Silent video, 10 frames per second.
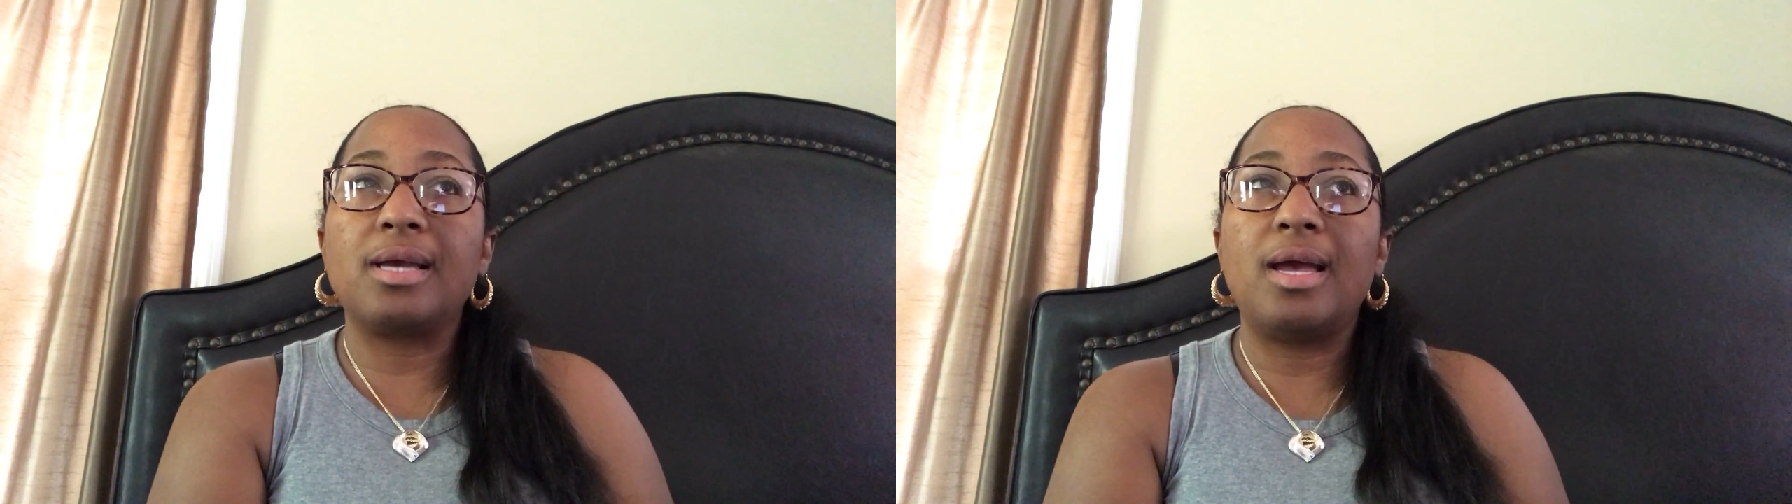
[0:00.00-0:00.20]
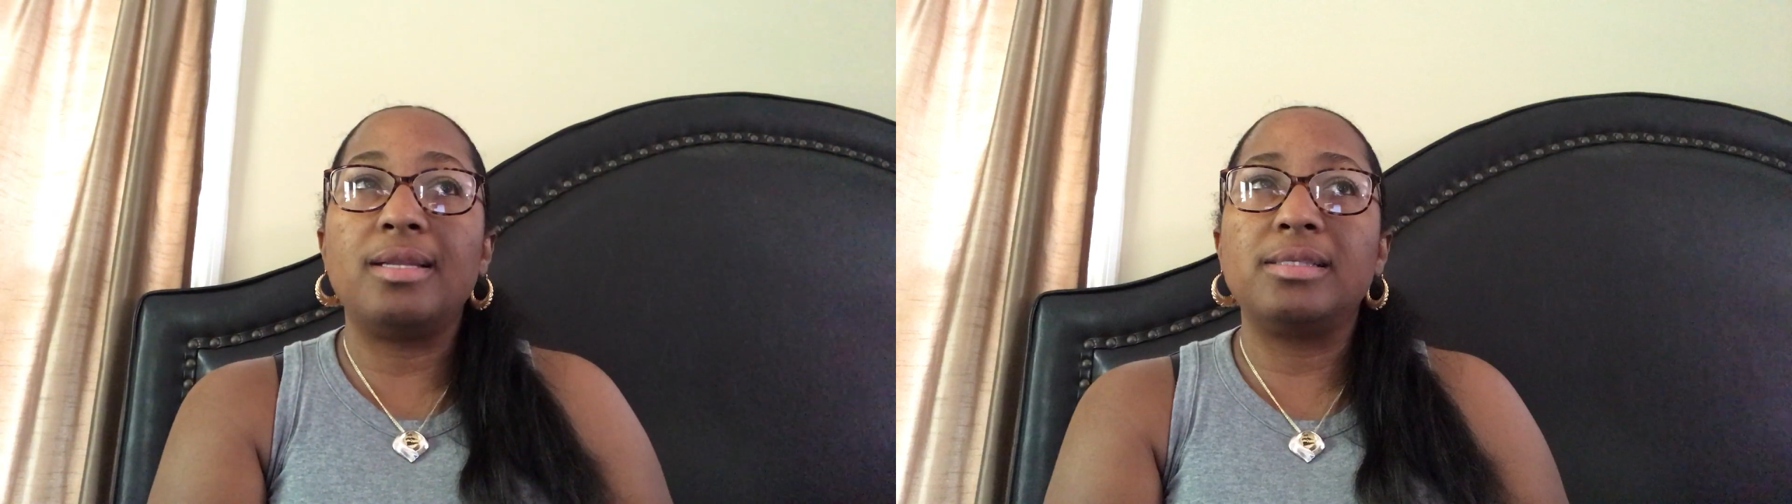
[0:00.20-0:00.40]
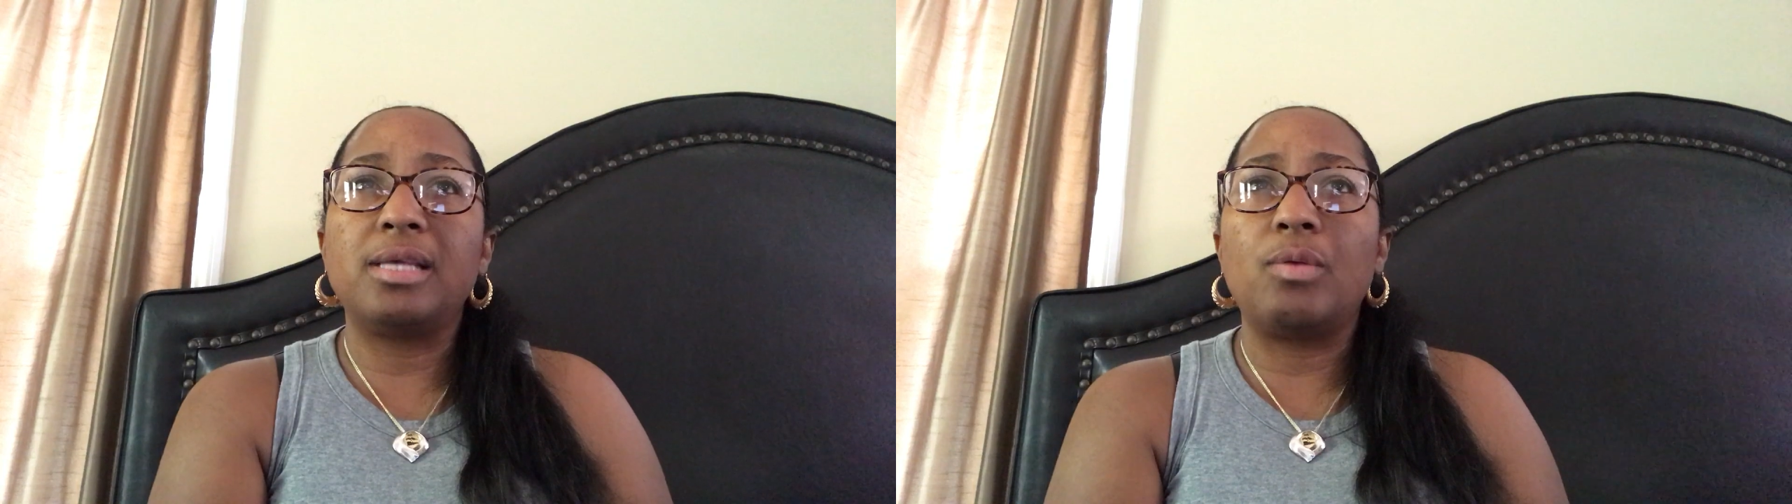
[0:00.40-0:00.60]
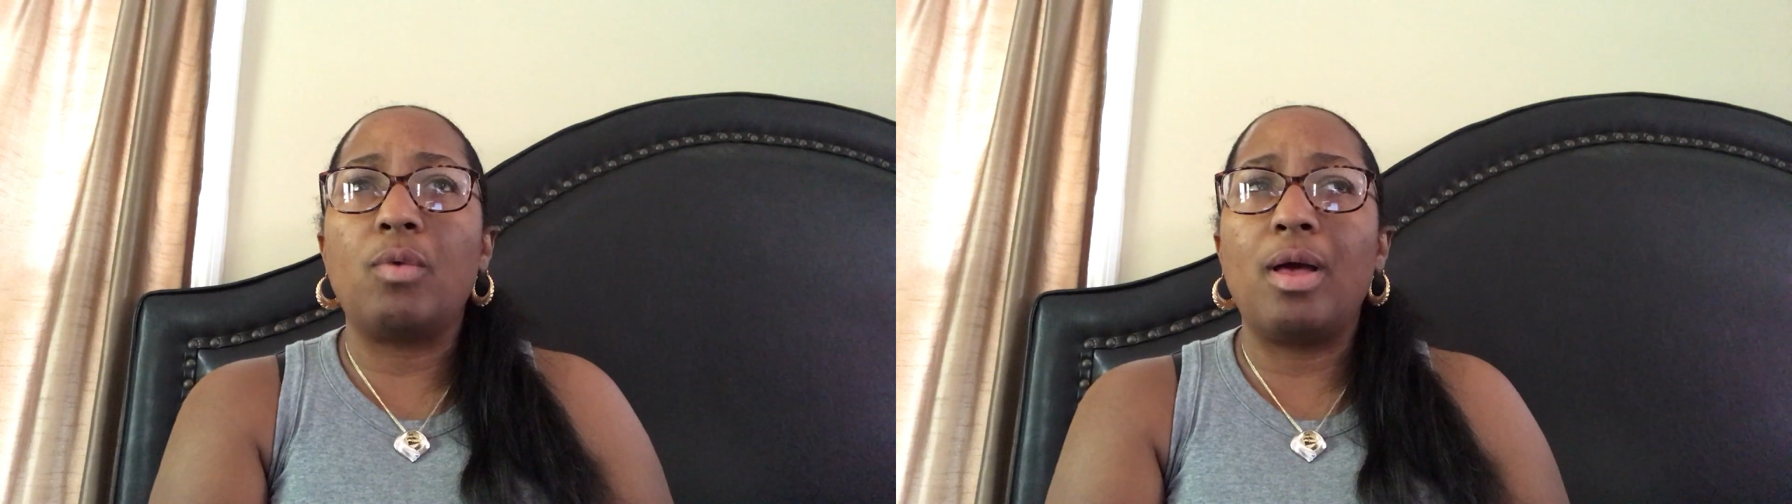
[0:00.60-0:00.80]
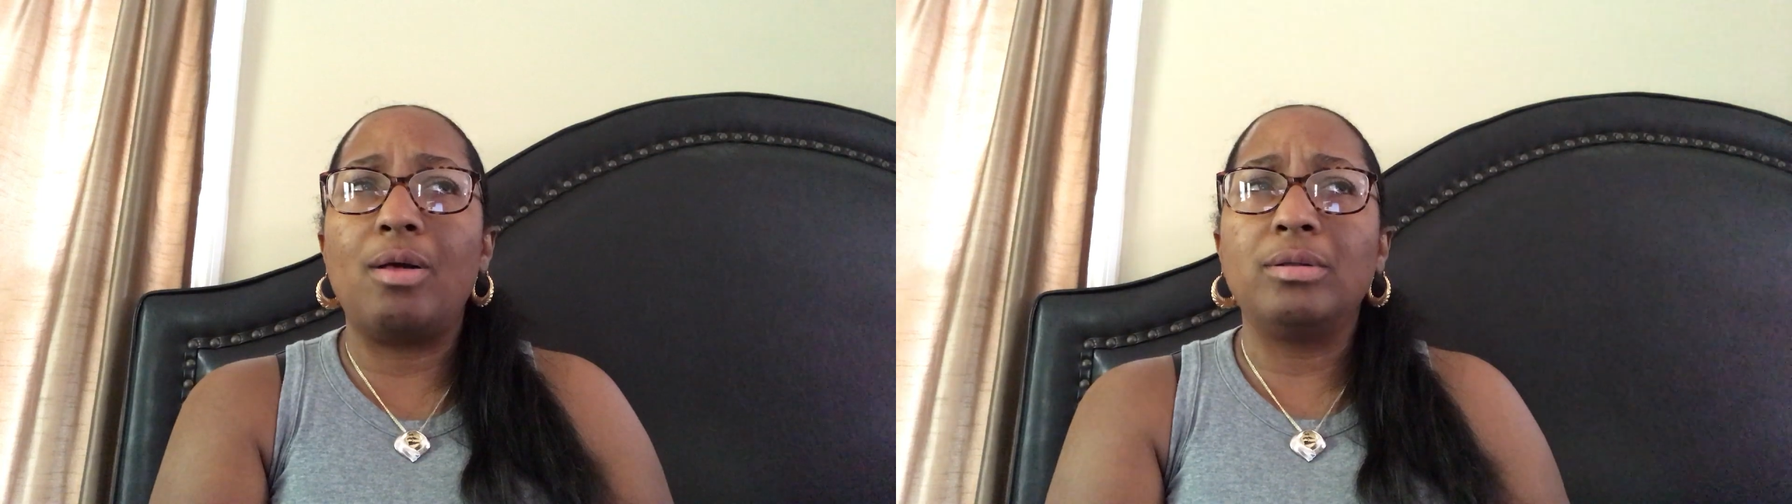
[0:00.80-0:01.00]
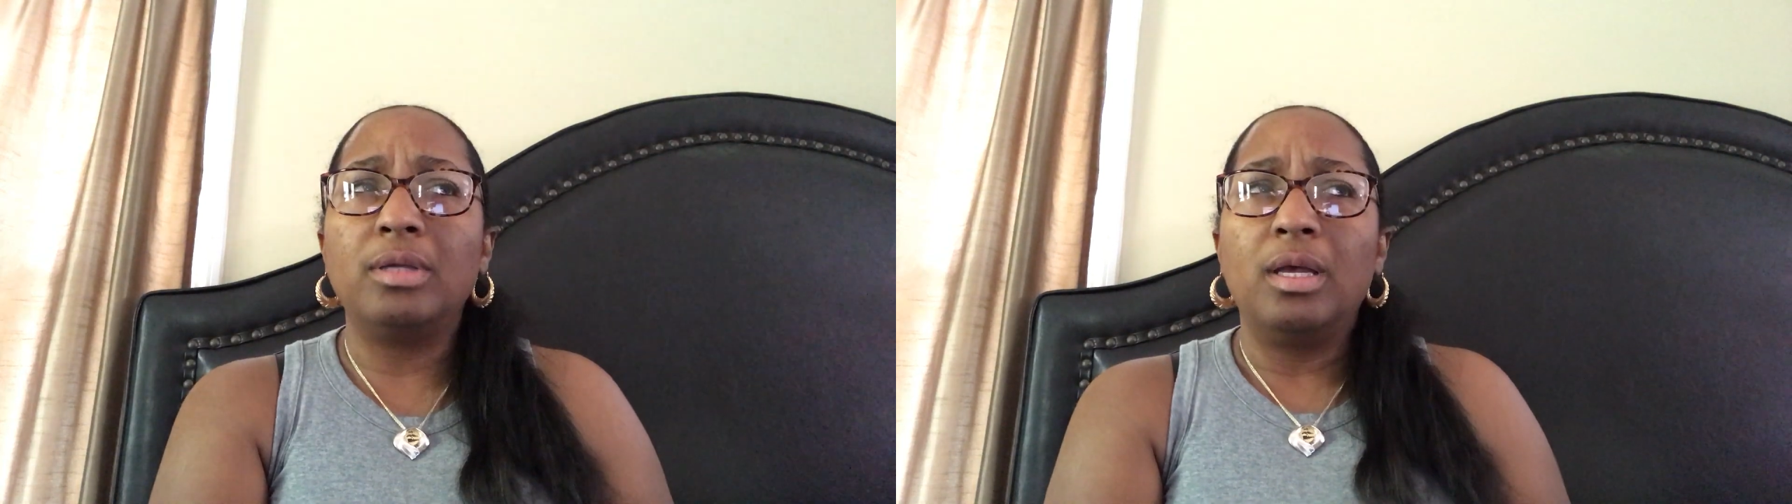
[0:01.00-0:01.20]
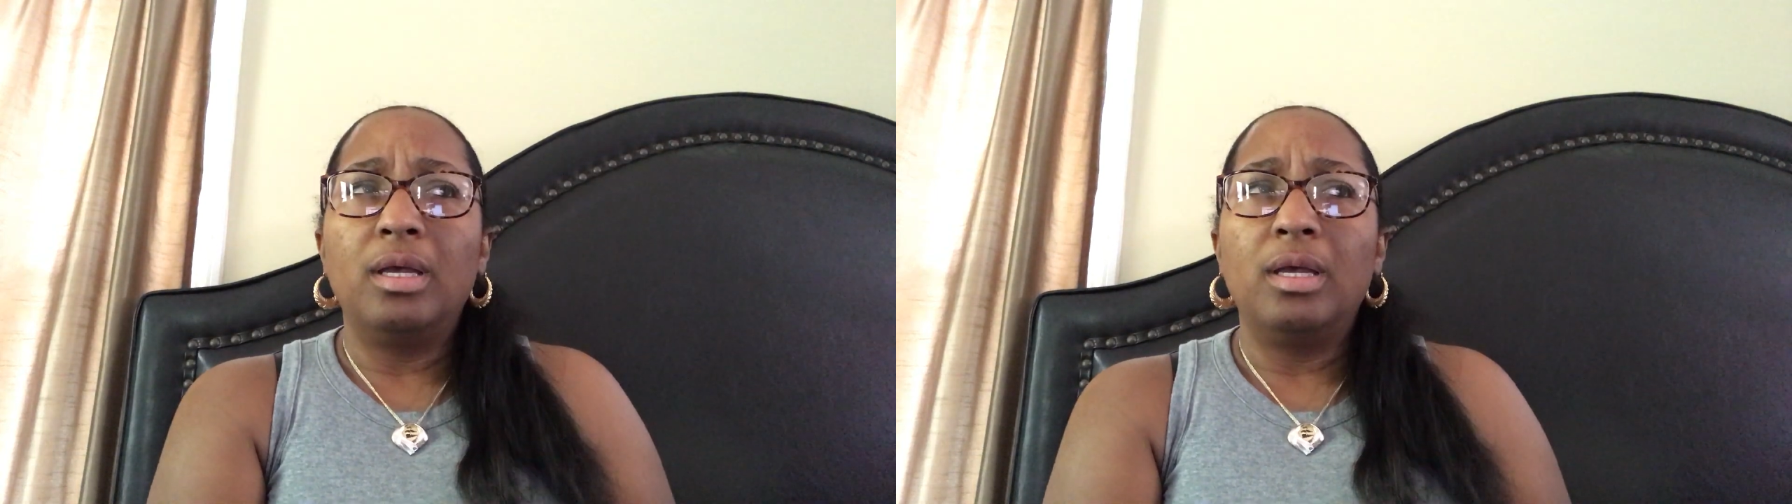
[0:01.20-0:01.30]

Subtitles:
kind of said, "Well,